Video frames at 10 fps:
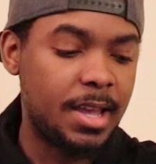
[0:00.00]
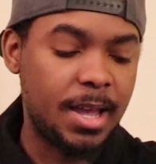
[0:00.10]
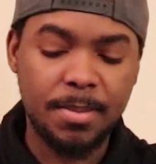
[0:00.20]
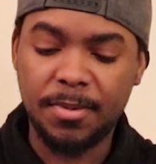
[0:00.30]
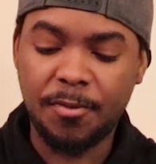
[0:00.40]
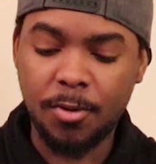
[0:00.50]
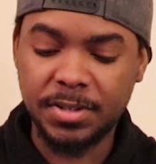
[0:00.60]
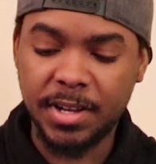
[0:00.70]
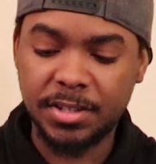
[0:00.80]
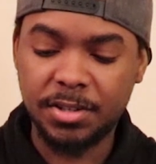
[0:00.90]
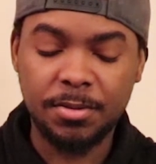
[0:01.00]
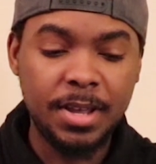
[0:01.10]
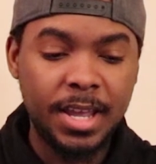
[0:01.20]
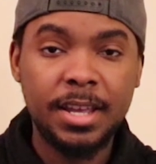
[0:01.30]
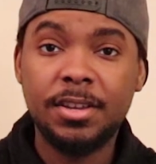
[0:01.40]
Of course, also
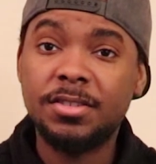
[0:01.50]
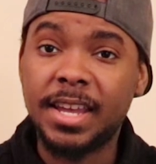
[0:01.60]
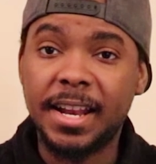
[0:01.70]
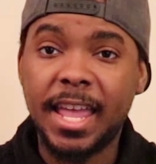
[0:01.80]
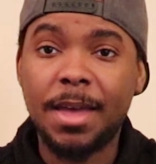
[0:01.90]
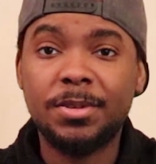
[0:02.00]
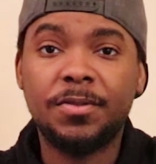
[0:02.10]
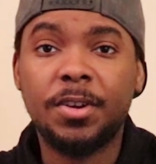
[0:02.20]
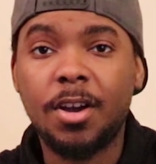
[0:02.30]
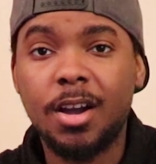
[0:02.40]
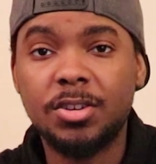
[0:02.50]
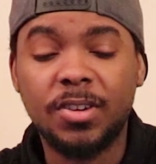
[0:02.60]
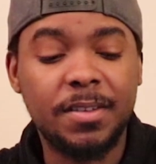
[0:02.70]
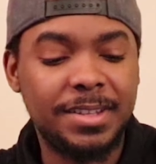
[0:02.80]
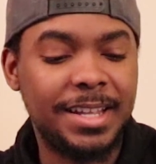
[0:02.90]
SATA cables for your hard
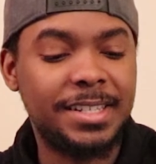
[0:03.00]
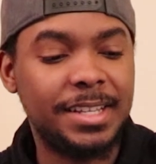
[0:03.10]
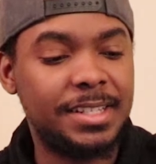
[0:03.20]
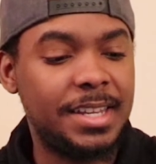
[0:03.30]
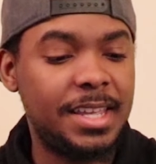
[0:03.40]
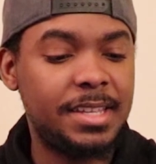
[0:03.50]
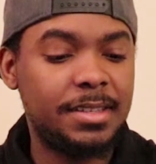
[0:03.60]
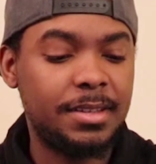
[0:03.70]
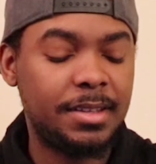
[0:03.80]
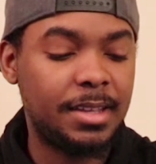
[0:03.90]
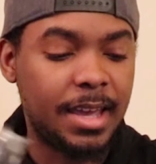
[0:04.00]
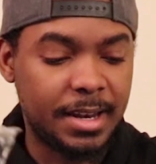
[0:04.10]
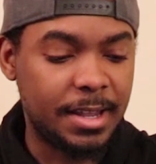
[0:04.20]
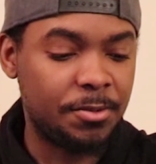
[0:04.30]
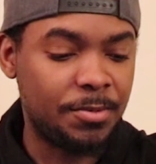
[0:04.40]
drives and SSDs. Got
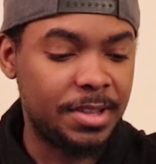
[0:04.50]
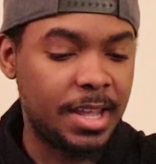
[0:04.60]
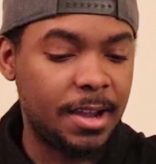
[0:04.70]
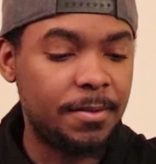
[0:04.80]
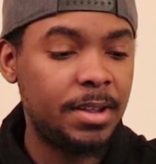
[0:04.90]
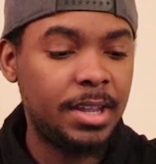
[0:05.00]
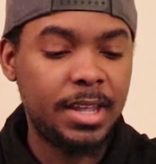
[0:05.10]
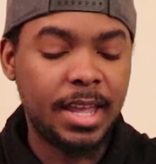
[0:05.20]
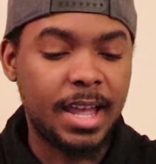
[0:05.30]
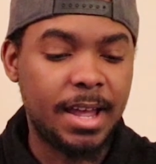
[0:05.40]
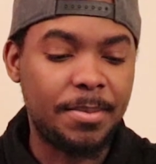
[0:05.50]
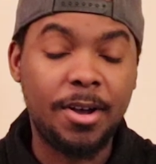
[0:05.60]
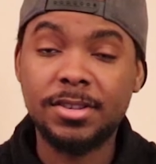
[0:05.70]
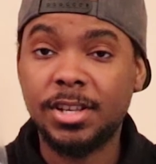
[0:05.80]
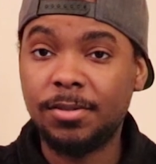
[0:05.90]
another one there.
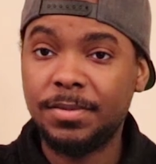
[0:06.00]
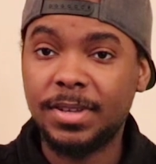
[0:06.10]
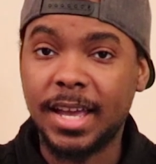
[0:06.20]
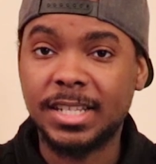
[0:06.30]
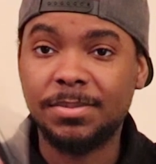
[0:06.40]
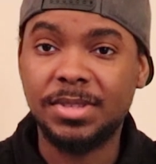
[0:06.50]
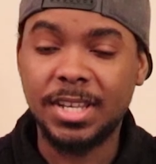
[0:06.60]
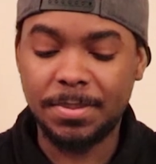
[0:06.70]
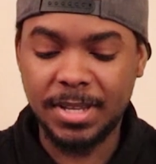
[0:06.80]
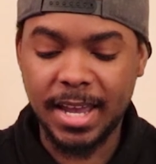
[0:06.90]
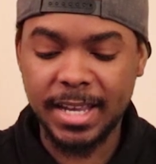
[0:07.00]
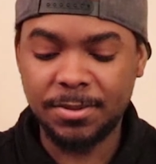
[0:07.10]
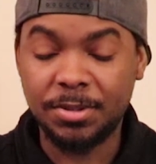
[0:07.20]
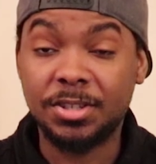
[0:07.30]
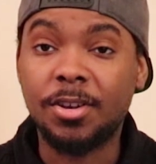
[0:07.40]
Also got some zip
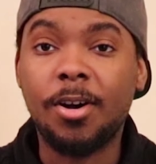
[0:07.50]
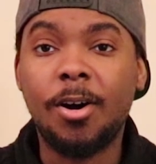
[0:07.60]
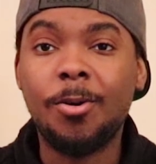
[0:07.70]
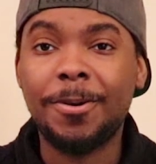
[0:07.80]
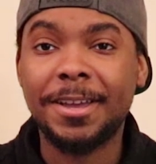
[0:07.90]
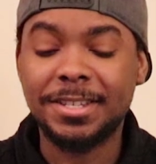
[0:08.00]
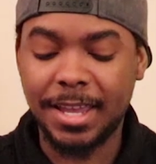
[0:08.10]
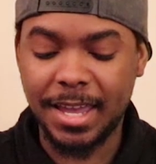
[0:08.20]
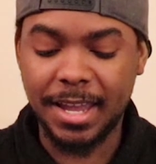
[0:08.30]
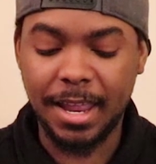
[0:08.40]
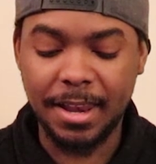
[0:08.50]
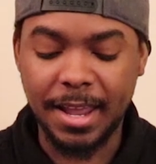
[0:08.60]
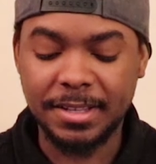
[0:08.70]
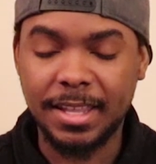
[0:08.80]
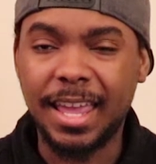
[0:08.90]
ties, which is always a
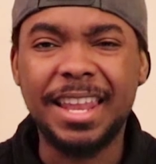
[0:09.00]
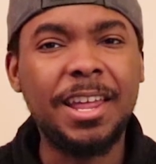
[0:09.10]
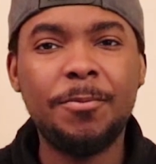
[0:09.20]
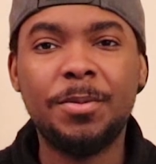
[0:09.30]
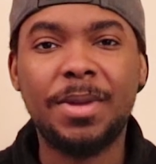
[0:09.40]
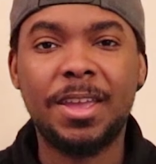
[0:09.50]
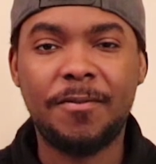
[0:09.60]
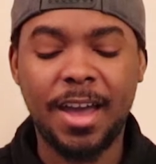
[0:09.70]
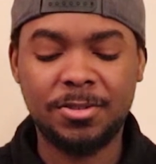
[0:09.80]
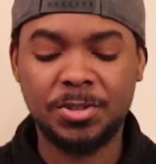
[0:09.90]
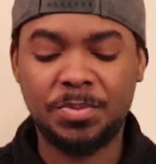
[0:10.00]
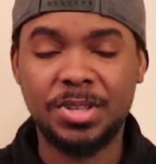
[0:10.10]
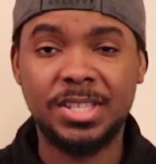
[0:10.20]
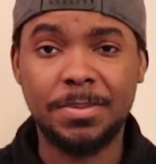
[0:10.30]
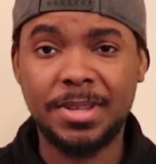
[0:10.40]
nice thing. I love when manufacturers
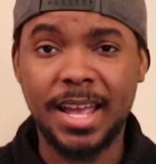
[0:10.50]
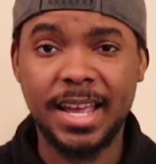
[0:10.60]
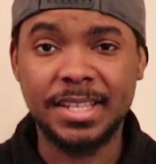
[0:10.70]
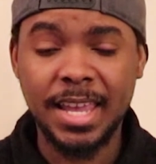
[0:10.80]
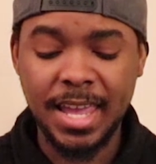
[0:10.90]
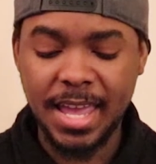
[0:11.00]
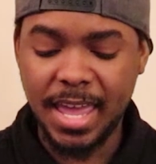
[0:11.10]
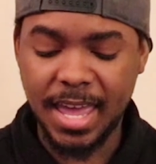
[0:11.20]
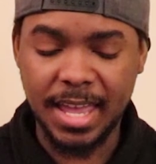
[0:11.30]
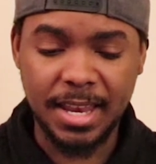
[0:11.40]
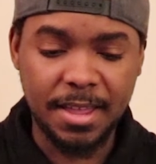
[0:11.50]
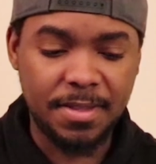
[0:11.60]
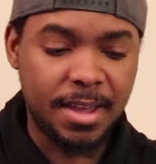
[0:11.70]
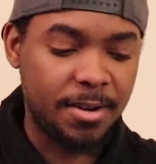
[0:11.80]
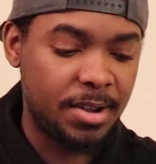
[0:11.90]
put zip ties in
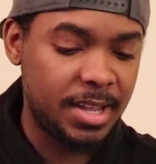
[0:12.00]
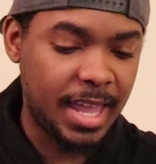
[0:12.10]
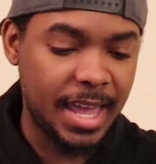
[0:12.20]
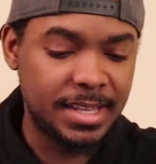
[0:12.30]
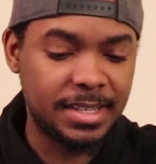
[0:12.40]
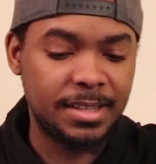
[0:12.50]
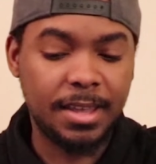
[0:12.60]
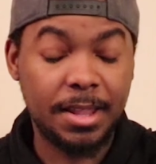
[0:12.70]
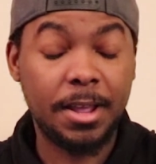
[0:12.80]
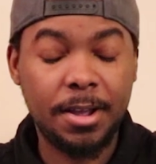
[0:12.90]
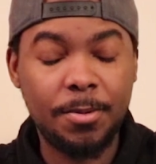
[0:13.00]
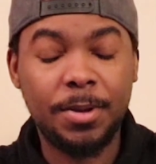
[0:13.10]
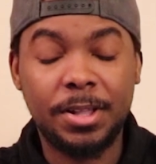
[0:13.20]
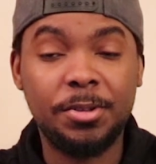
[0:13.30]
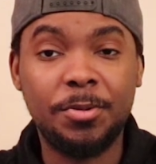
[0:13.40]
their case,
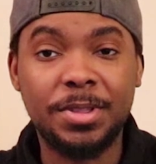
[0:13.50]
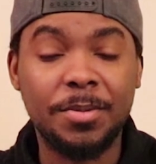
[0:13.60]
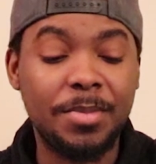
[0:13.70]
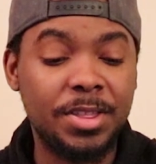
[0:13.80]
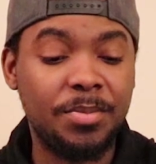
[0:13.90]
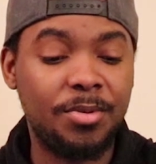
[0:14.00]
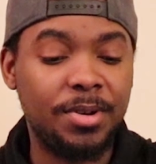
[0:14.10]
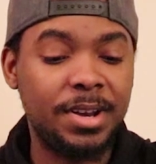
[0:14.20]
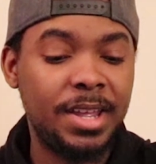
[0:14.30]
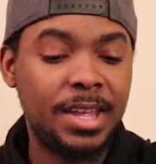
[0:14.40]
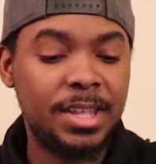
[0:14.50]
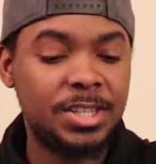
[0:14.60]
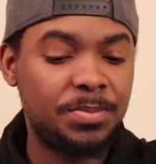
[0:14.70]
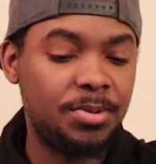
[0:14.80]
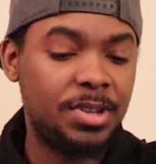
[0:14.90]
included with their motherboard.
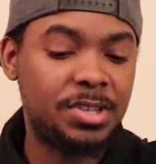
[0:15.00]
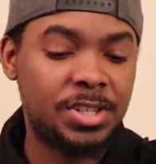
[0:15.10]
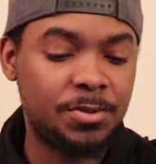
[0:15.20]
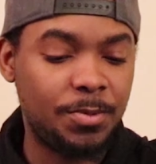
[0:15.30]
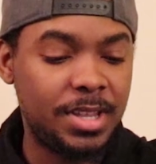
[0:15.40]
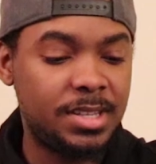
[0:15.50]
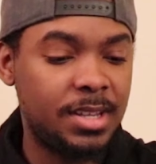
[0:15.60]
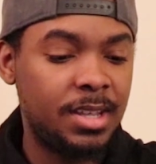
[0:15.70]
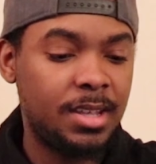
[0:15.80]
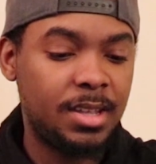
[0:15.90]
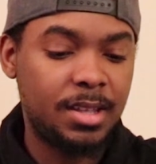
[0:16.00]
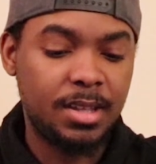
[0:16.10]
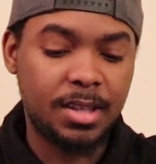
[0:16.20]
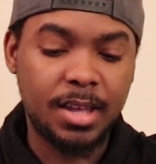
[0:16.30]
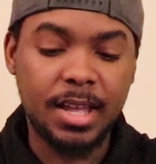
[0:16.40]
It's pretty sweet.
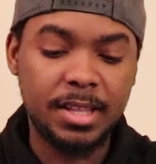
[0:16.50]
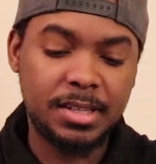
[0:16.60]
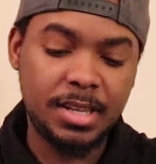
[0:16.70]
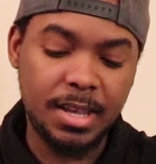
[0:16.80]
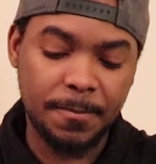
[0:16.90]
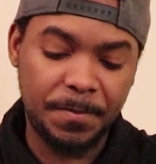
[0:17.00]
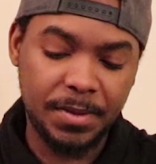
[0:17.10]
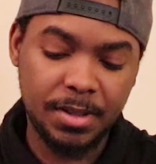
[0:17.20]
Let's see.